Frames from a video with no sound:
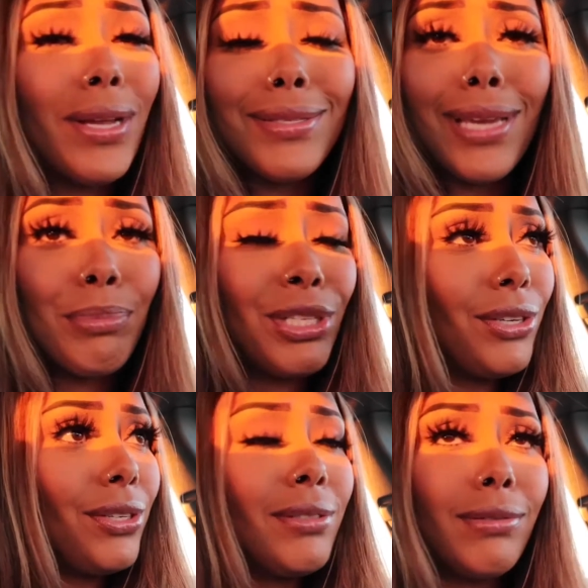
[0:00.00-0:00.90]
top tier
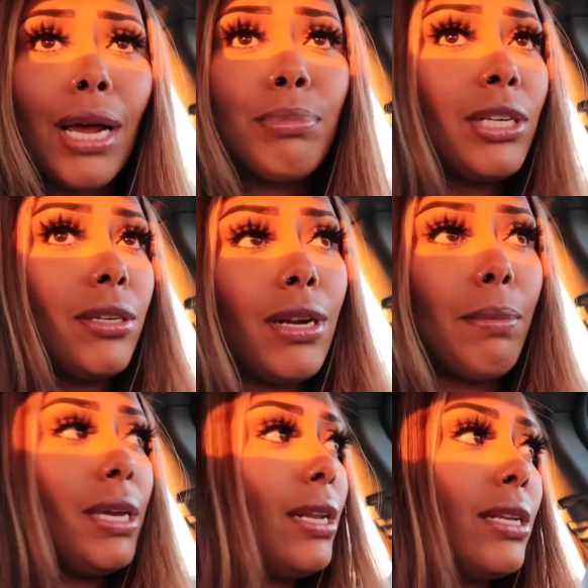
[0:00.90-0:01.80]
top tier i
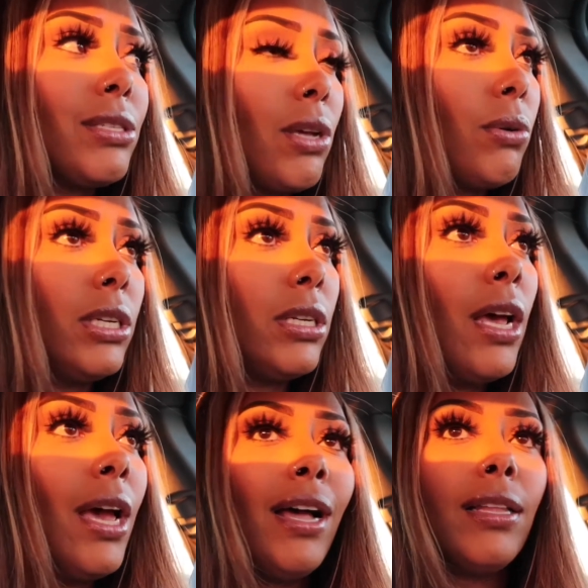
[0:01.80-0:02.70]
mean it's so good
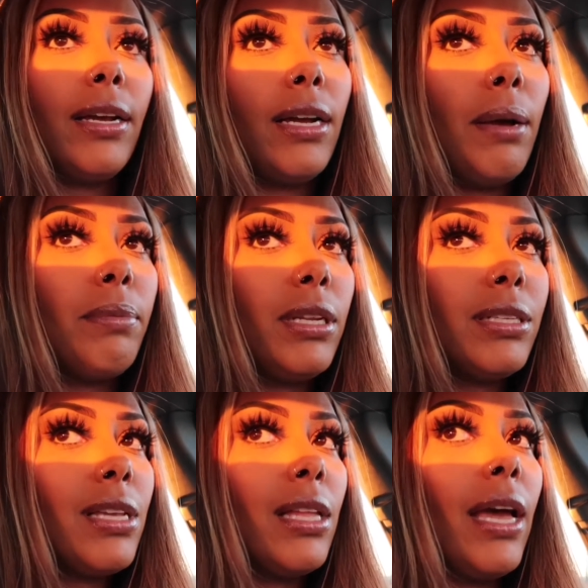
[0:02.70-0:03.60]
like i mean it's
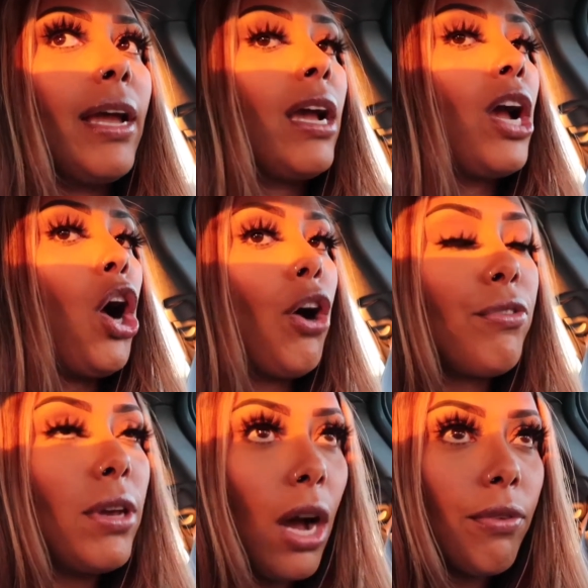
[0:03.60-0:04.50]
not like
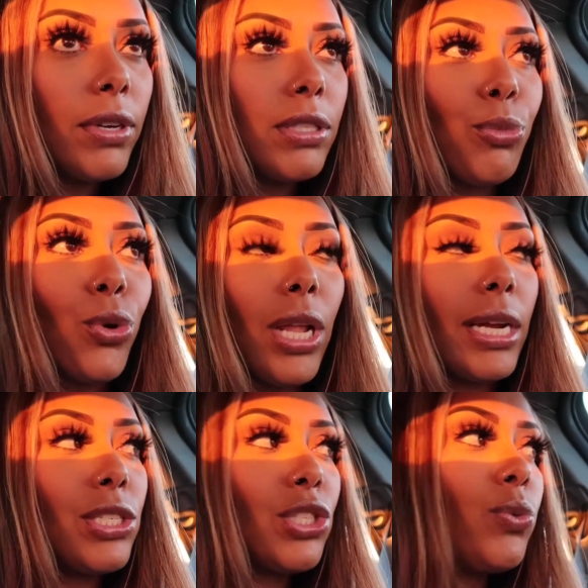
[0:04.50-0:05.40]
coffee coffee it's more like
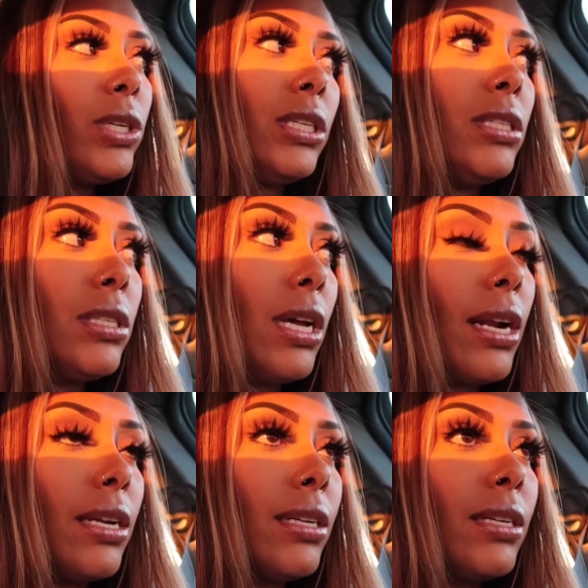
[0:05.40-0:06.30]
a sweet kind
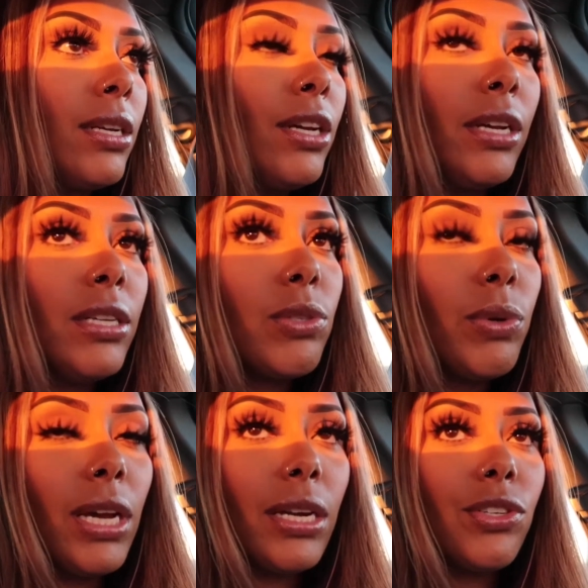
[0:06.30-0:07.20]
of sweet
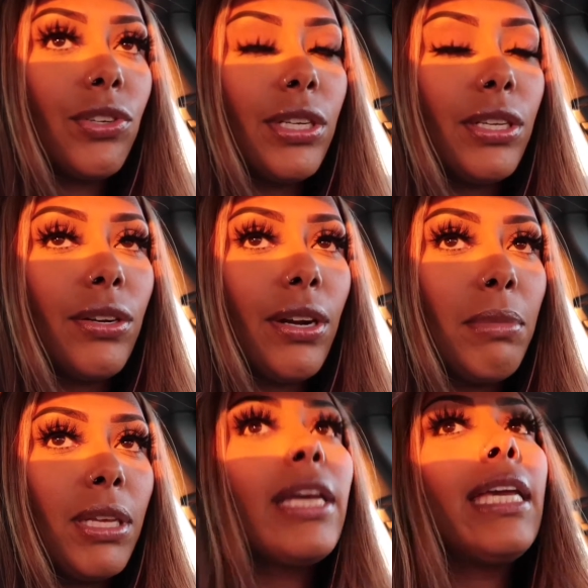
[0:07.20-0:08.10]
kind of drink you know what i
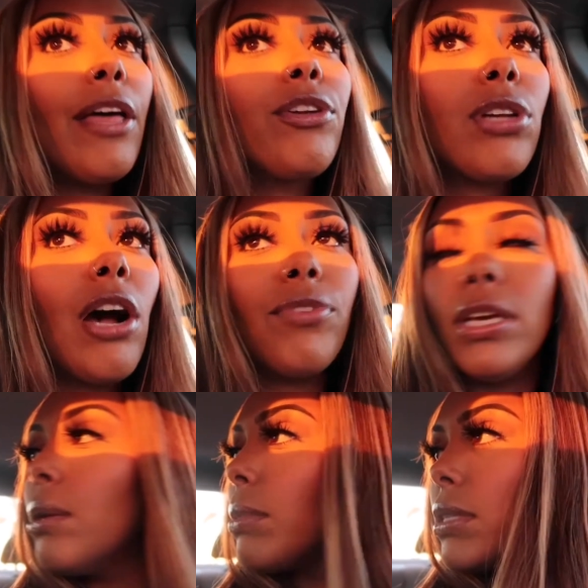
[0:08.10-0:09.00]
mean like yeah there's coffee
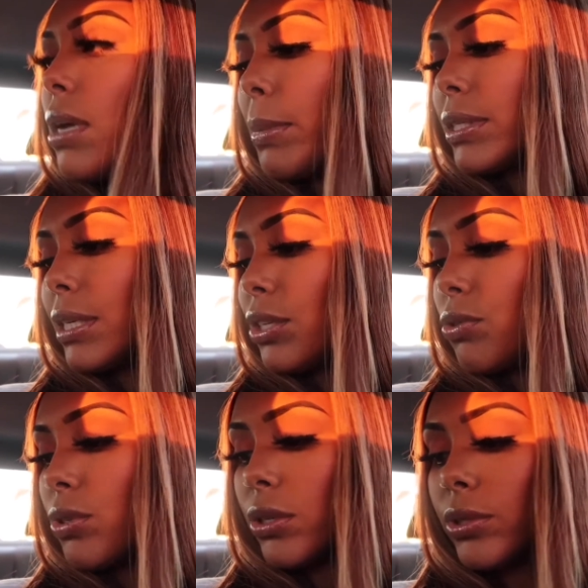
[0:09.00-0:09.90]
in it but it's not about to get you
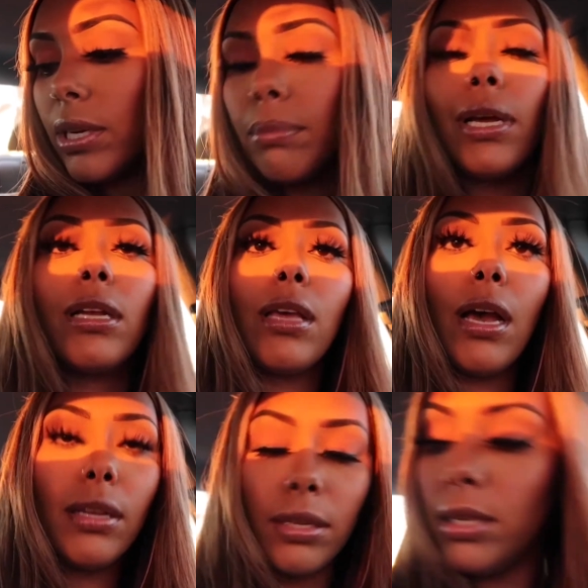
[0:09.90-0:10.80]
turned up like
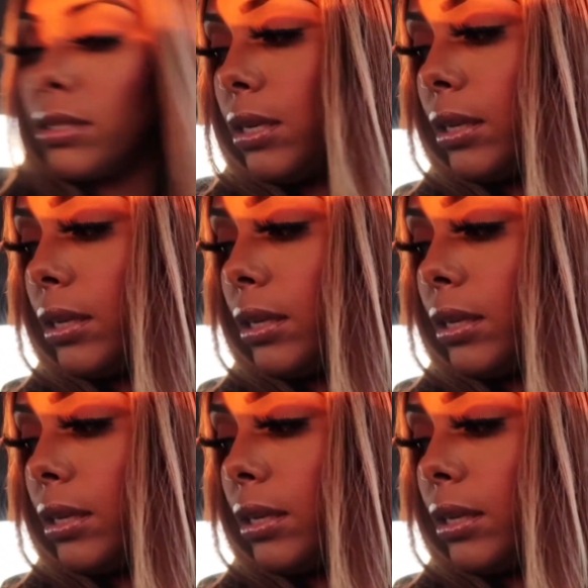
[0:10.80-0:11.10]
that it's not